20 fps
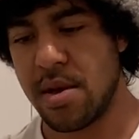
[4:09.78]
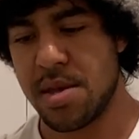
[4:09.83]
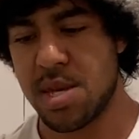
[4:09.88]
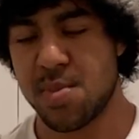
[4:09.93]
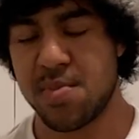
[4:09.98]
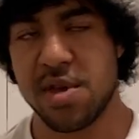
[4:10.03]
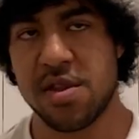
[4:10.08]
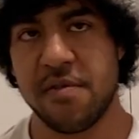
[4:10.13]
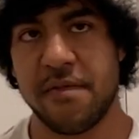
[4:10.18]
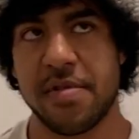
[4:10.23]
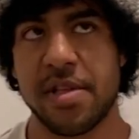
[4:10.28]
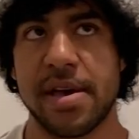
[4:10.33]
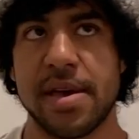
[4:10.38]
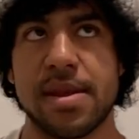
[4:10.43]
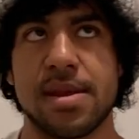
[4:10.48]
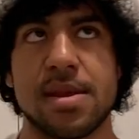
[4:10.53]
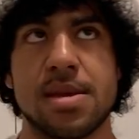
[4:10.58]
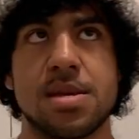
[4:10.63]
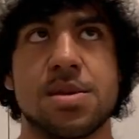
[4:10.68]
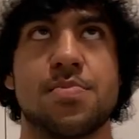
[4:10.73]
Speed of
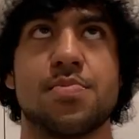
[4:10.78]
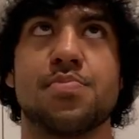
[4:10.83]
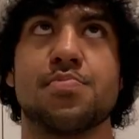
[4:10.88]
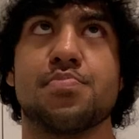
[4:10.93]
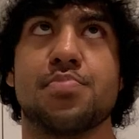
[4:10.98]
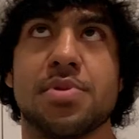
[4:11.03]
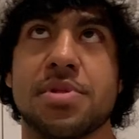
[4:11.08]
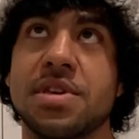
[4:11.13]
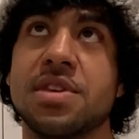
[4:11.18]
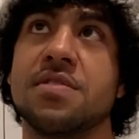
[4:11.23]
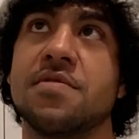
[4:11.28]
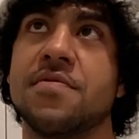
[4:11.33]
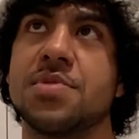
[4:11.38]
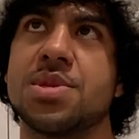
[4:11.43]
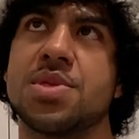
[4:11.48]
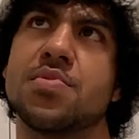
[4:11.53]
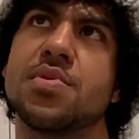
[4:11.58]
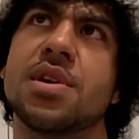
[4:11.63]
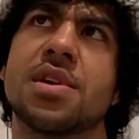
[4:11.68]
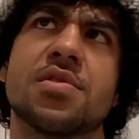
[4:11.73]
light, I believe,
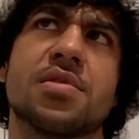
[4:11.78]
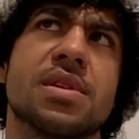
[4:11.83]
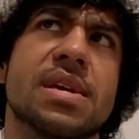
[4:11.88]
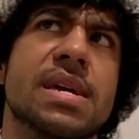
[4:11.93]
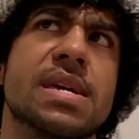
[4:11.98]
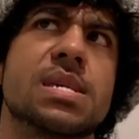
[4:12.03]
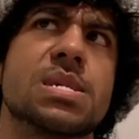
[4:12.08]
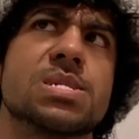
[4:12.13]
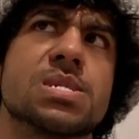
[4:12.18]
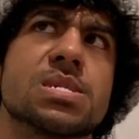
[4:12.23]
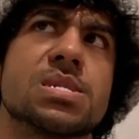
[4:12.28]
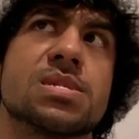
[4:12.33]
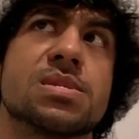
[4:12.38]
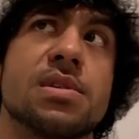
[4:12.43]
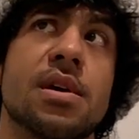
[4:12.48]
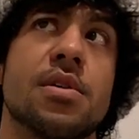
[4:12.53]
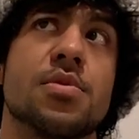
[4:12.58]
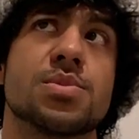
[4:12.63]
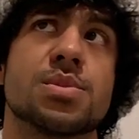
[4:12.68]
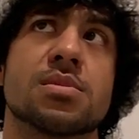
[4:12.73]
is
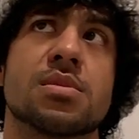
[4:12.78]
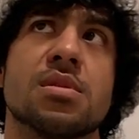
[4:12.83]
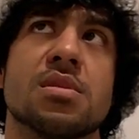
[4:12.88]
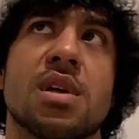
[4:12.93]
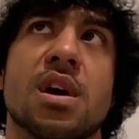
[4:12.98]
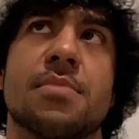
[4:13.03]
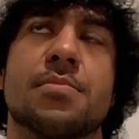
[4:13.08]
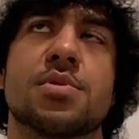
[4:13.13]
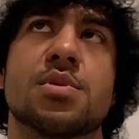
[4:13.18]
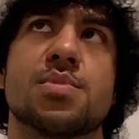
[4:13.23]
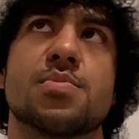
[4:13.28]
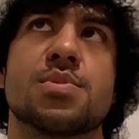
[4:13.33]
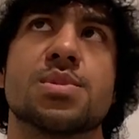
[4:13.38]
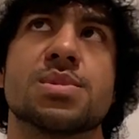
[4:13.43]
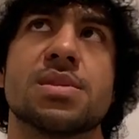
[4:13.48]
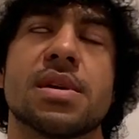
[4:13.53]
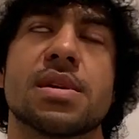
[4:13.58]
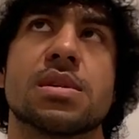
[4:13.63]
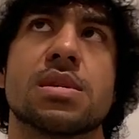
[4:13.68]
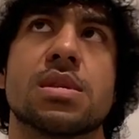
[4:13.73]
386,000 kilometers per
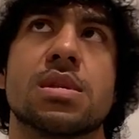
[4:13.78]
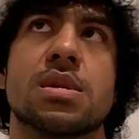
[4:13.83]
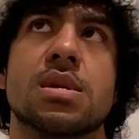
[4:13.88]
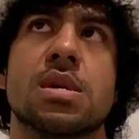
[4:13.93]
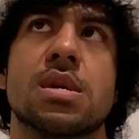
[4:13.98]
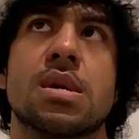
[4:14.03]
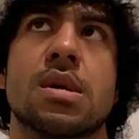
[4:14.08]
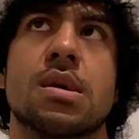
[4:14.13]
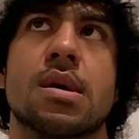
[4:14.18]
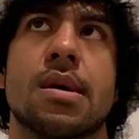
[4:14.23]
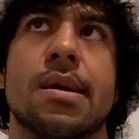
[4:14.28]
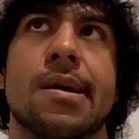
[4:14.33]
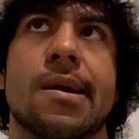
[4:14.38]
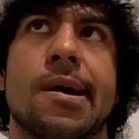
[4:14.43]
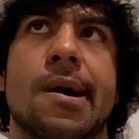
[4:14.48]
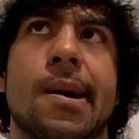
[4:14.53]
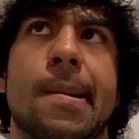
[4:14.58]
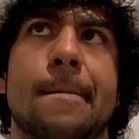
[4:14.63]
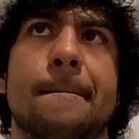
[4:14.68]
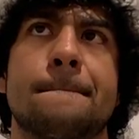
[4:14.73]
second.
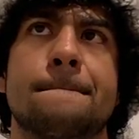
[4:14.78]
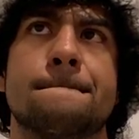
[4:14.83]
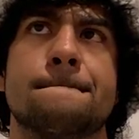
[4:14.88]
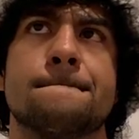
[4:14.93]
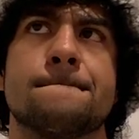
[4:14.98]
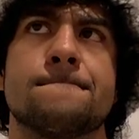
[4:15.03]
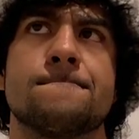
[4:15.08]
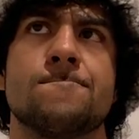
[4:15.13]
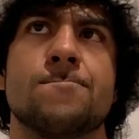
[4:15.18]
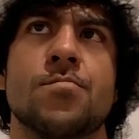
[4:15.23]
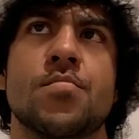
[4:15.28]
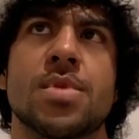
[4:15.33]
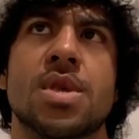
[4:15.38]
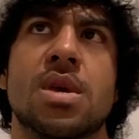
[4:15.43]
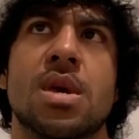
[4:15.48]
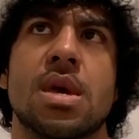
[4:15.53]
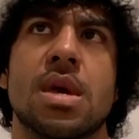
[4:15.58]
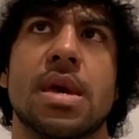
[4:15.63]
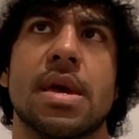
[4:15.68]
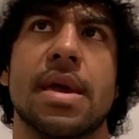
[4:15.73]

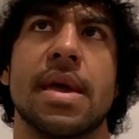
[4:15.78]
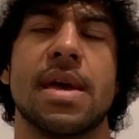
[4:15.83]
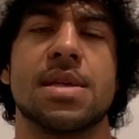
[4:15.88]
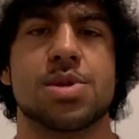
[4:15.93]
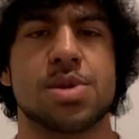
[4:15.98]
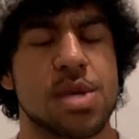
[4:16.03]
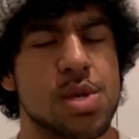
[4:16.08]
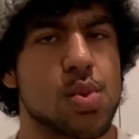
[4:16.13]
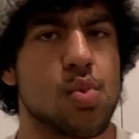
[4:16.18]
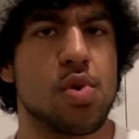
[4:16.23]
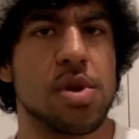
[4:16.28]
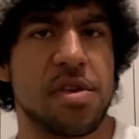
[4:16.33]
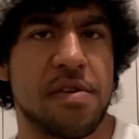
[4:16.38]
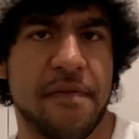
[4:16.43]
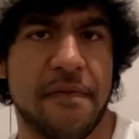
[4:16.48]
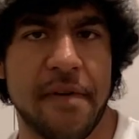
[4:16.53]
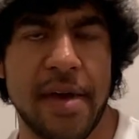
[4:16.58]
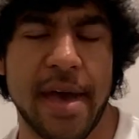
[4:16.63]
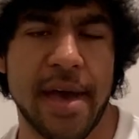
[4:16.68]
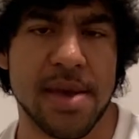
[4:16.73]
And so that's really
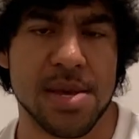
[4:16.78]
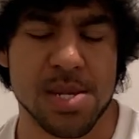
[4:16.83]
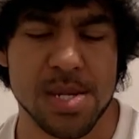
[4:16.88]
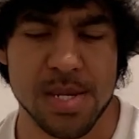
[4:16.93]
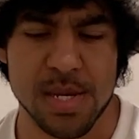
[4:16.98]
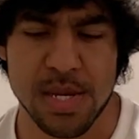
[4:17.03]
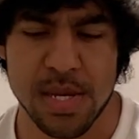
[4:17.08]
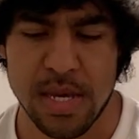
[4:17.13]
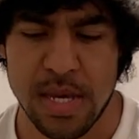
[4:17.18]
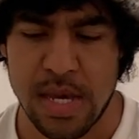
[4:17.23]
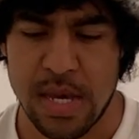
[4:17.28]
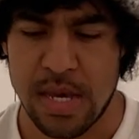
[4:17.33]
fast.